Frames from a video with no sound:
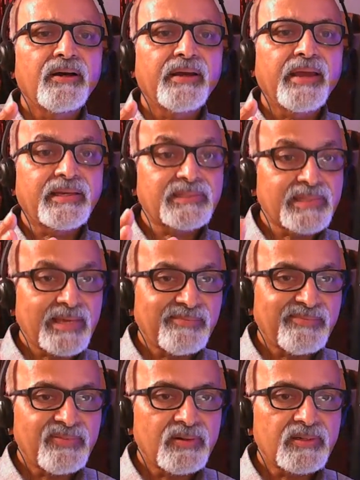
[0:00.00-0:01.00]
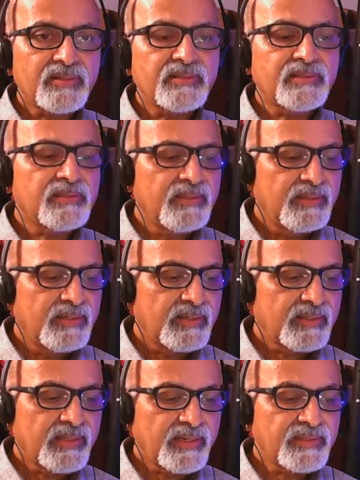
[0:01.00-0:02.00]
exam focus,
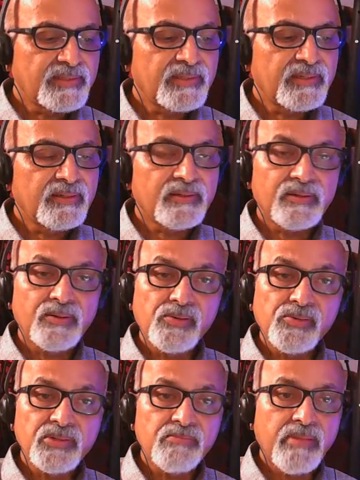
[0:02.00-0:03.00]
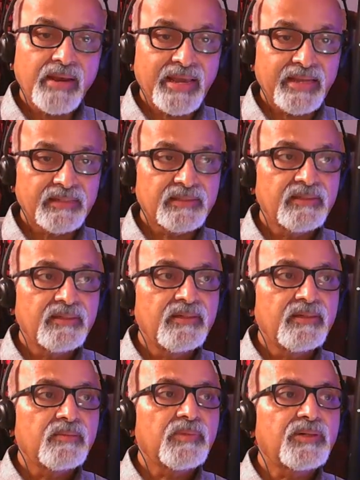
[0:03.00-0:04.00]
that is a good blend.
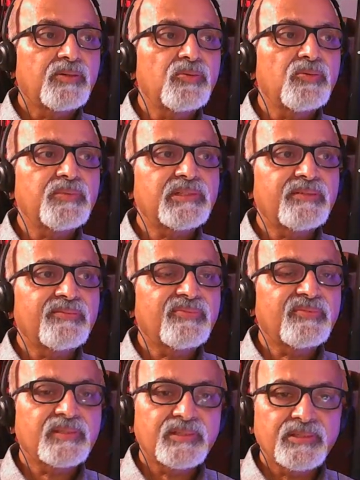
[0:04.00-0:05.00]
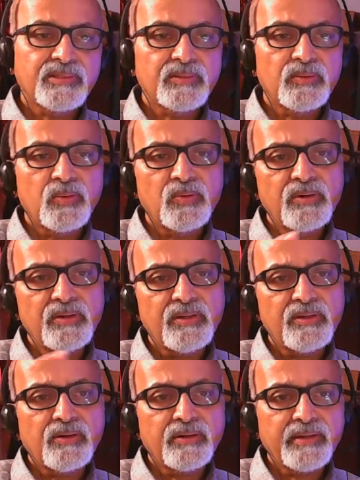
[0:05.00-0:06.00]
But too much emphasis only
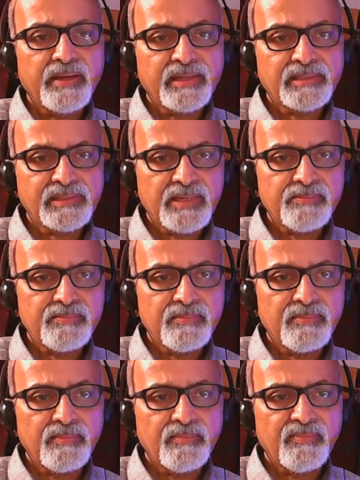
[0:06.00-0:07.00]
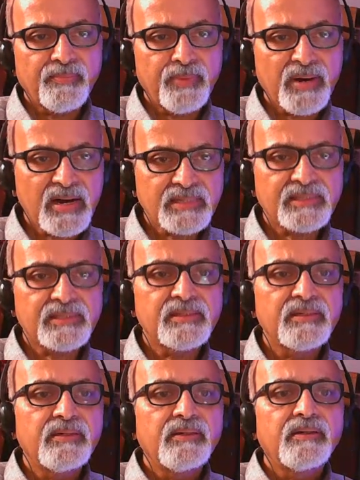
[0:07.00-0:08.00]
on exam pass
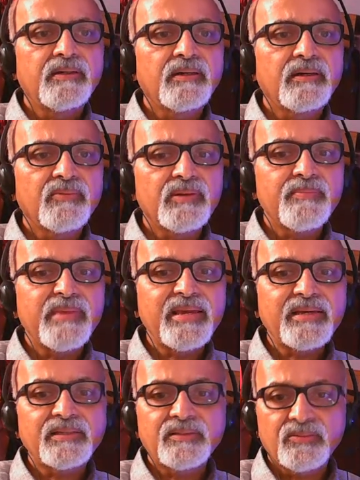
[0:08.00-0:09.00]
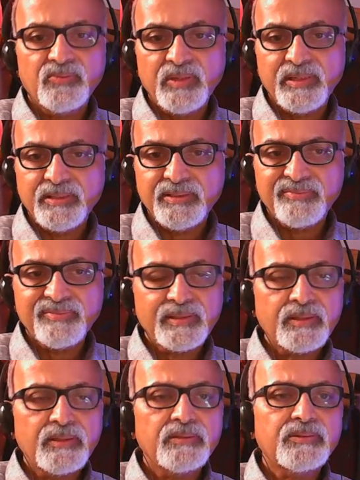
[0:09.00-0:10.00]
will make it very
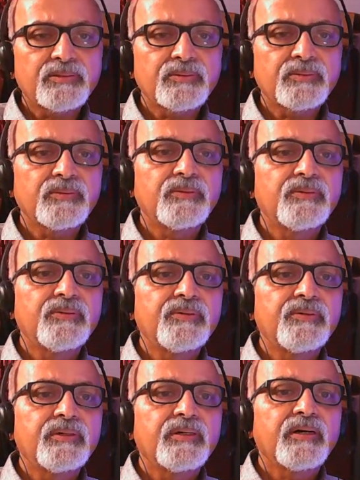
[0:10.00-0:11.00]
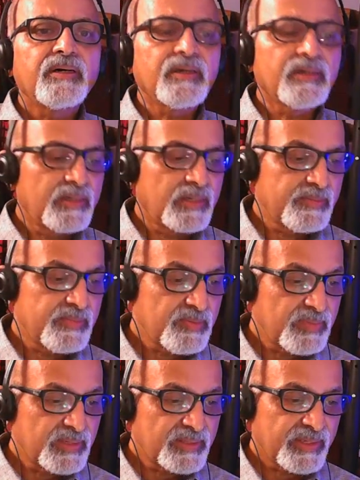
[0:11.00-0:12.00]
difficult to
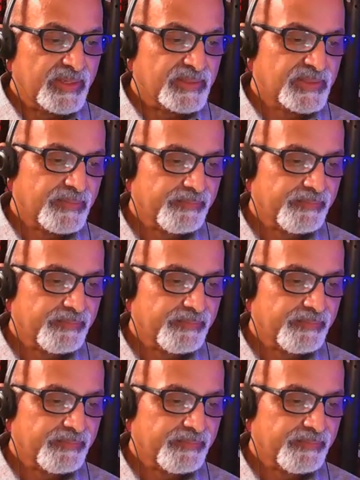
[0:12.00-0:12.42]
remember things.